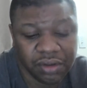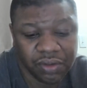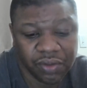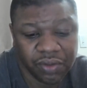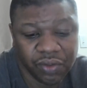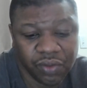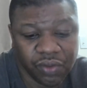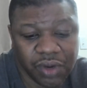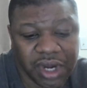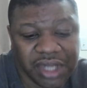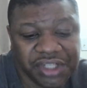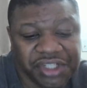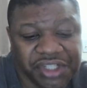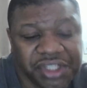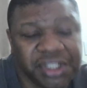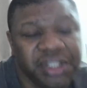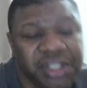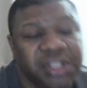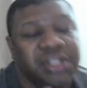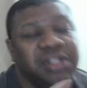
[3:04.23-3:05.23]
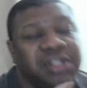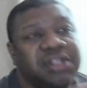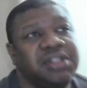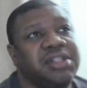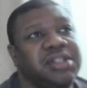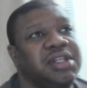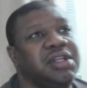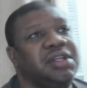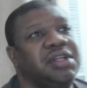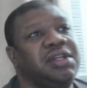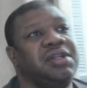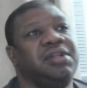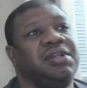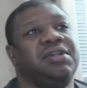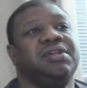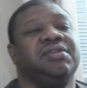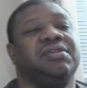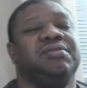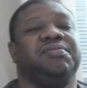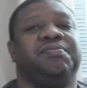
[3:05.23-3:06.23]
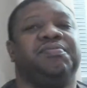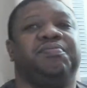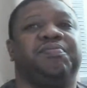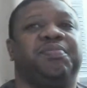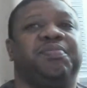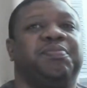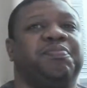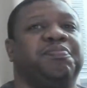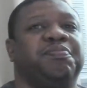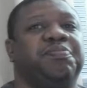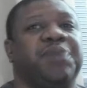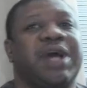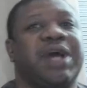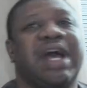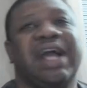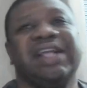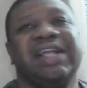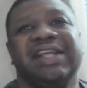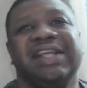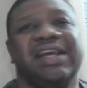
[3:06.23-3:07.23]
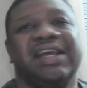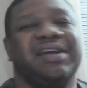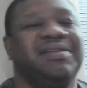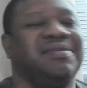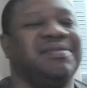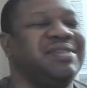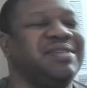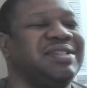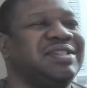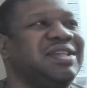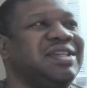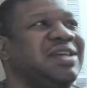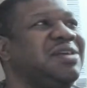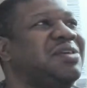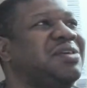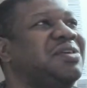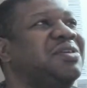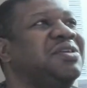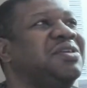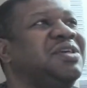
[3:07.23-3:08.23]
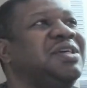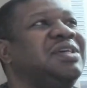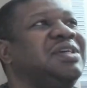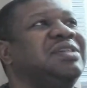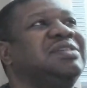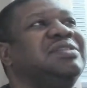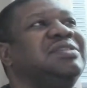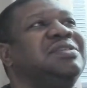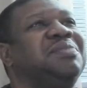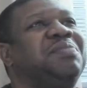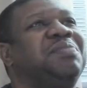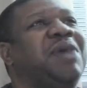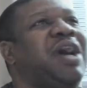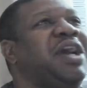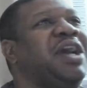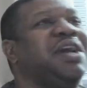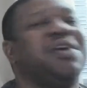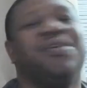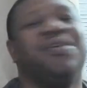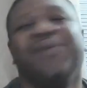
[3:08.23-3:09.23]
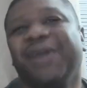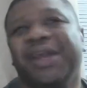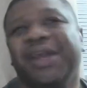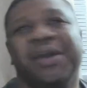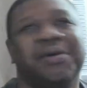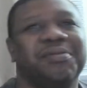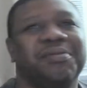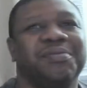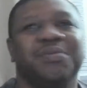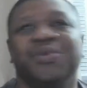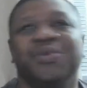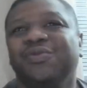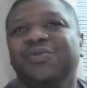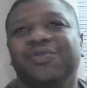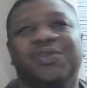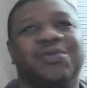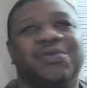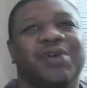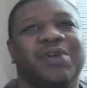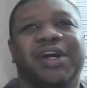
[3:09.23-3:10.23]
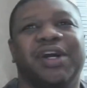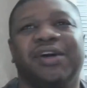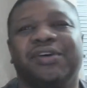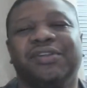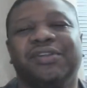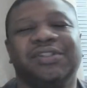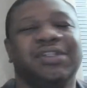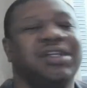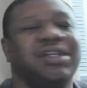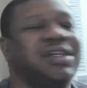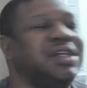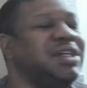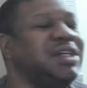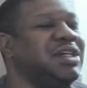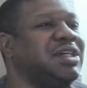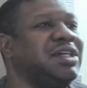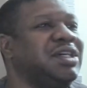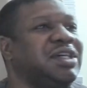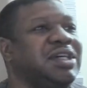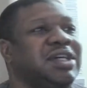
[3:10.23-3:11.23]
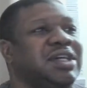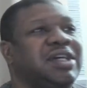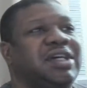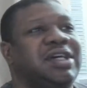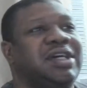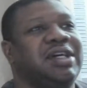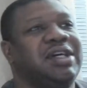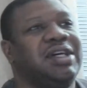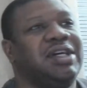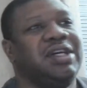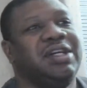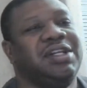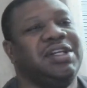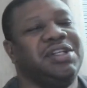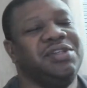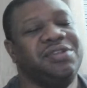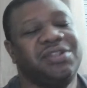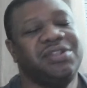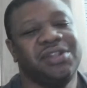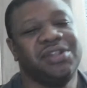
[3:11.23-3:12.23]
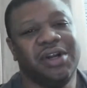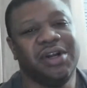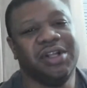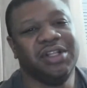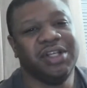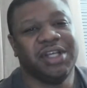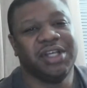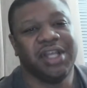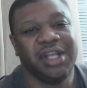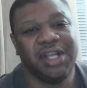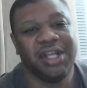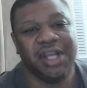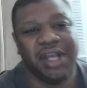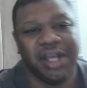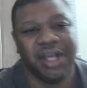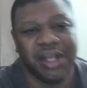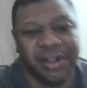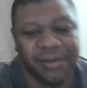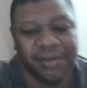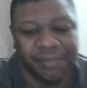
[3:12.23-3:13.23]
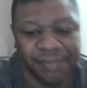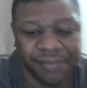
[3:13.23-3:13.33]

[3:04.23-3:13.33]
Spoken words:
Watching the what's they call it, the piogram move around, you start looking at,